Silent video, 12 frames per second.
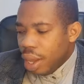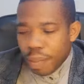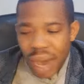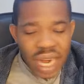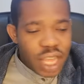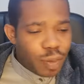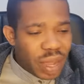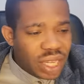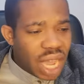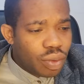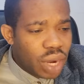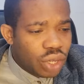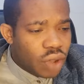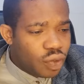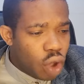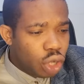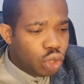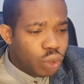By the special grace
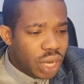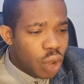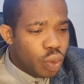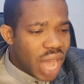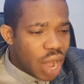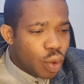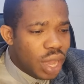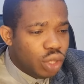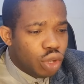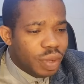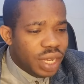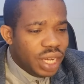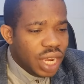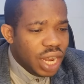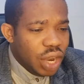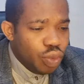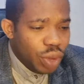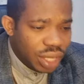of God, today we are going to be
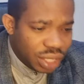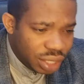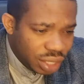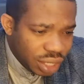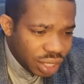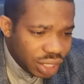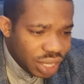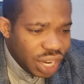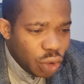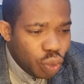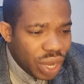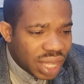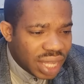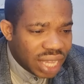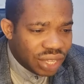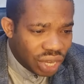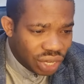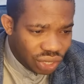dealing with three
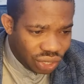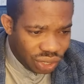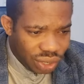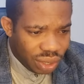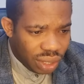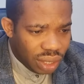witnesses